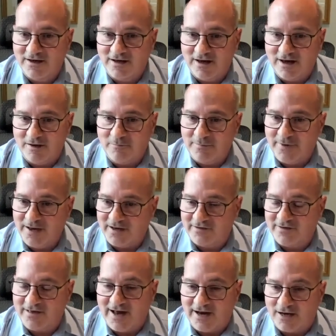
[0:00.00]
and makes
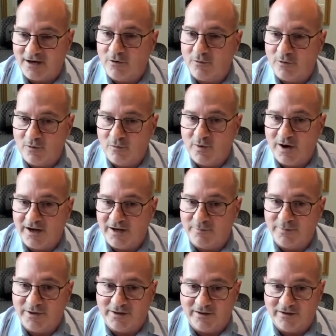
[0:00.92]
that go away,
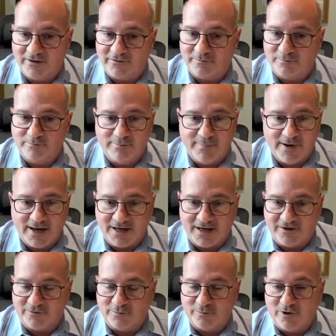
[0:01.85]
because many
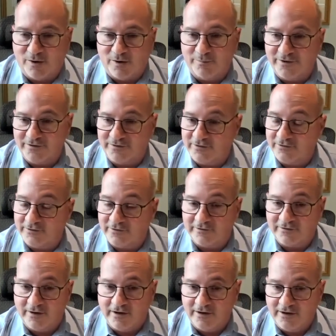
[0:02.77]
small
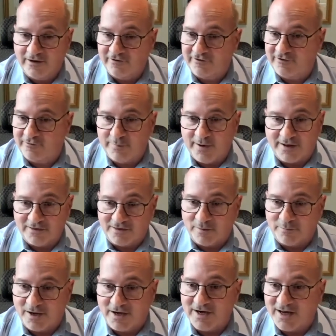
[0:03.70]
businesses spent the
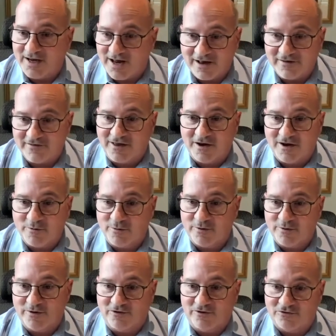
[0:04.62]
money as they were
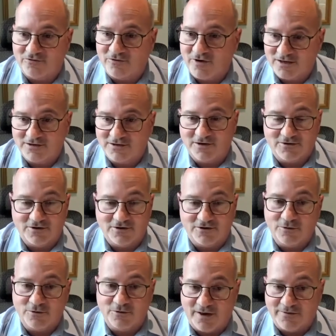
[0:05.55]
instructed to do
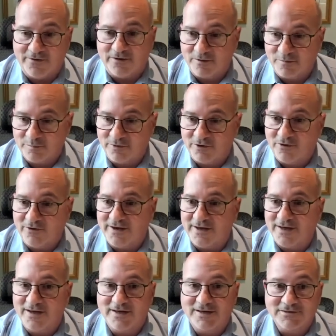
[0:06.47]
on their
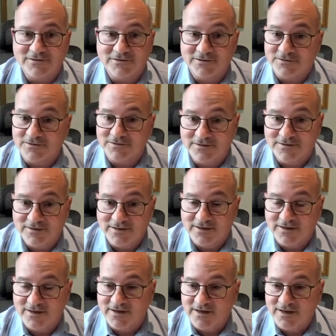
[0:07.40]
employees,
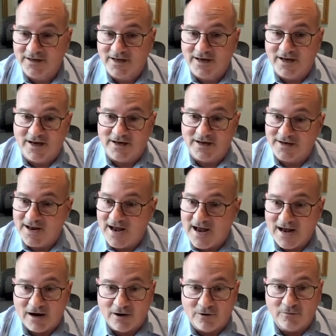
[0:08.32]
and
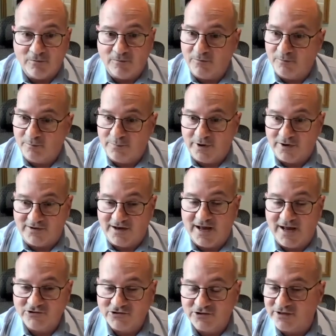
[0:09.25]
now
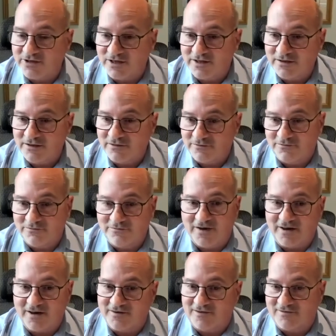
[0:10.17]
potentially
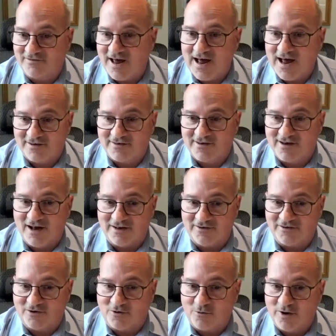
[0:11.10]
face a tax
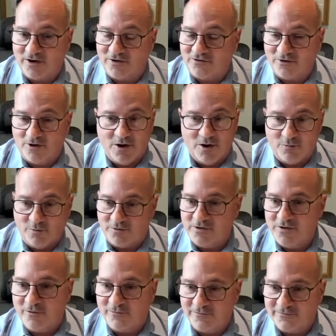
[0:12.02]
consequence with
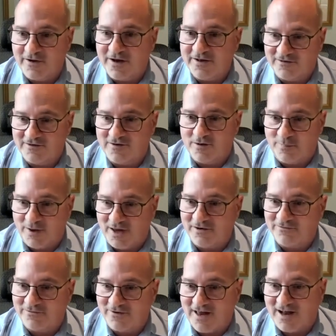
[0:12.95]
no funds to pay
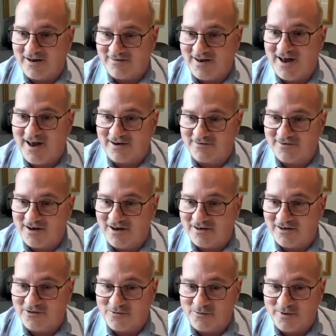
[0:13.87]
for that tax
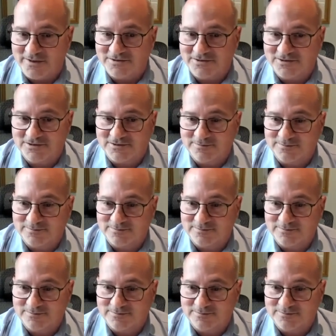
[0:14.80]
consequence.